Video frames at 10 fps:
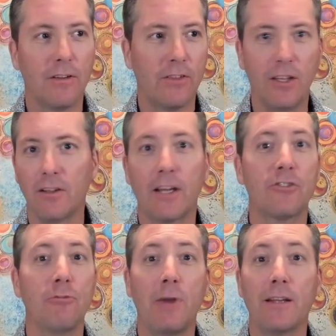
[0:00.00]
the
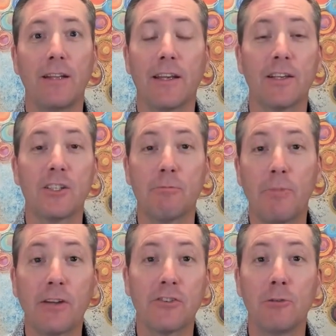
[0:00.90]
electromagnetic
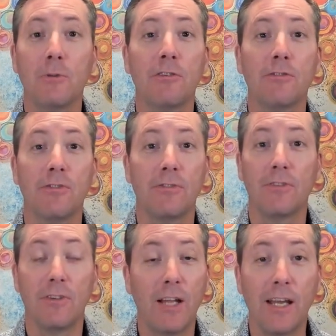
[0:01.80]
spectrum of
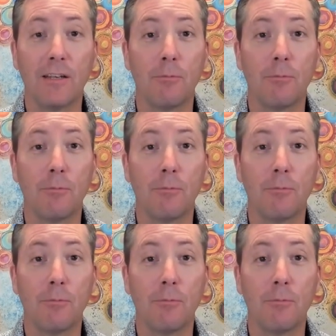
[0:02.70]
light,